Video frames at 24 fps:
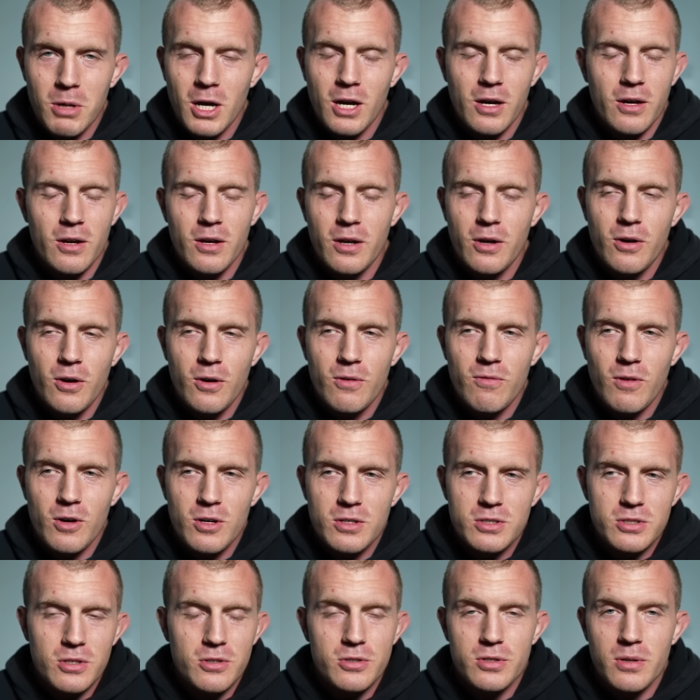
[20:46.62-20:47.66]
not going to go over a
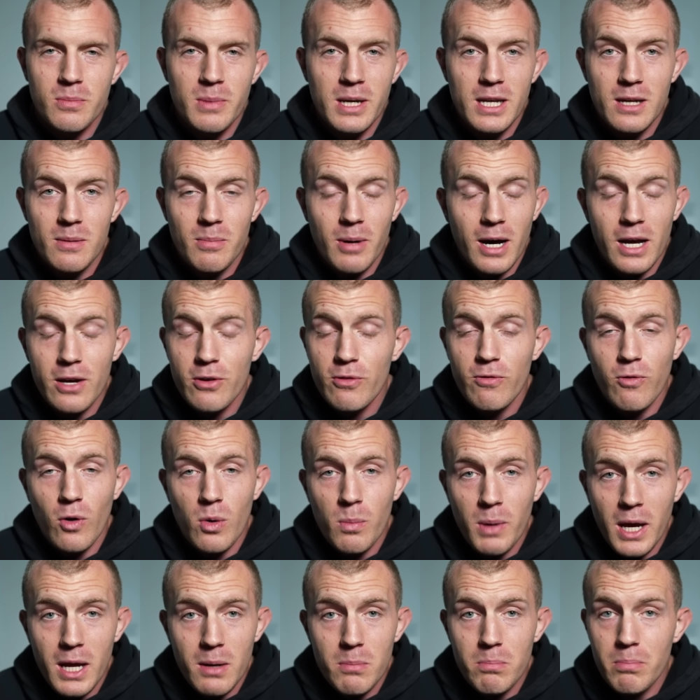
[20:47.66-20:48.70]
social media bio
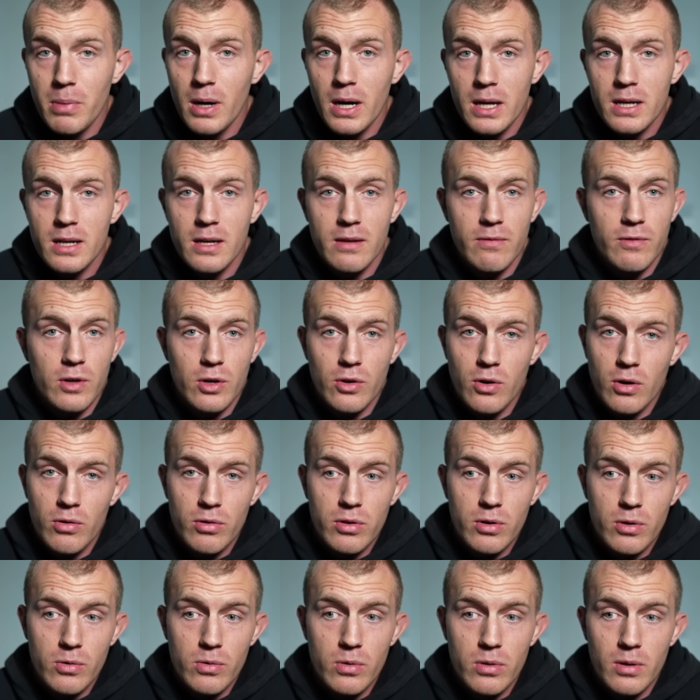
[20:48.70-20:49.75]
format, but if you go
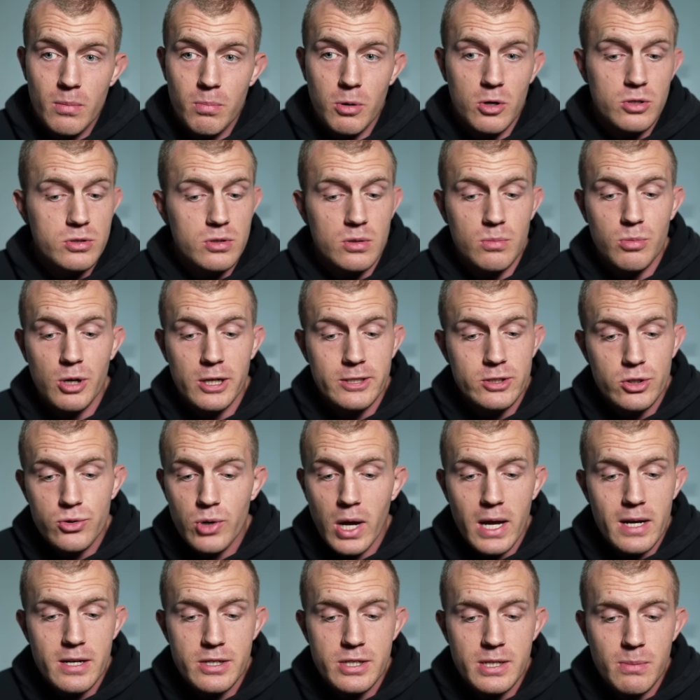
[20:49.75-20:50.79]
through the personal brand
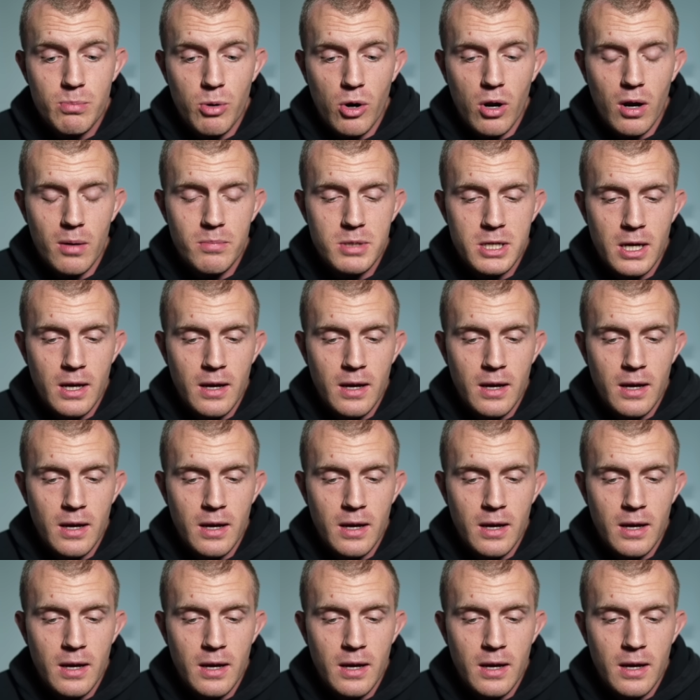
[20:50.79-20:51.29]
strategy prompt